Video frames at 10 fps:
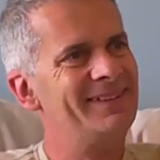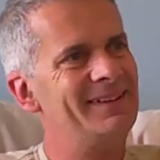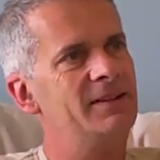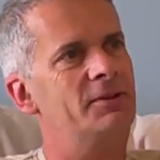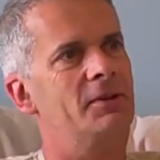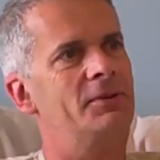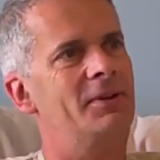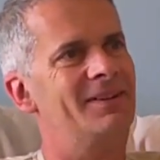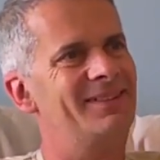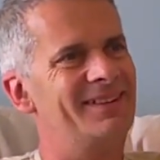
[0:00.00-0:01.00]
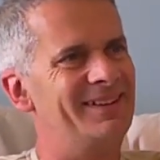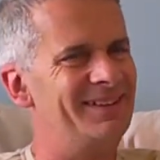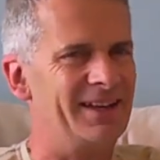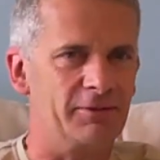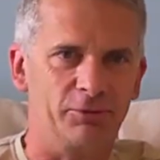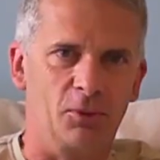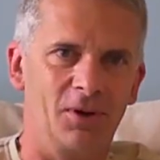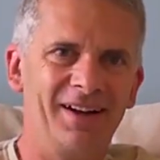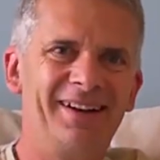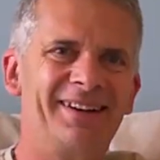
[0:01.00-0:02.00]
Oh, that, okay. That, that
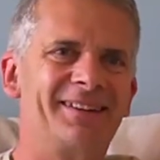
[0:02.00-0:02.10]
therefore,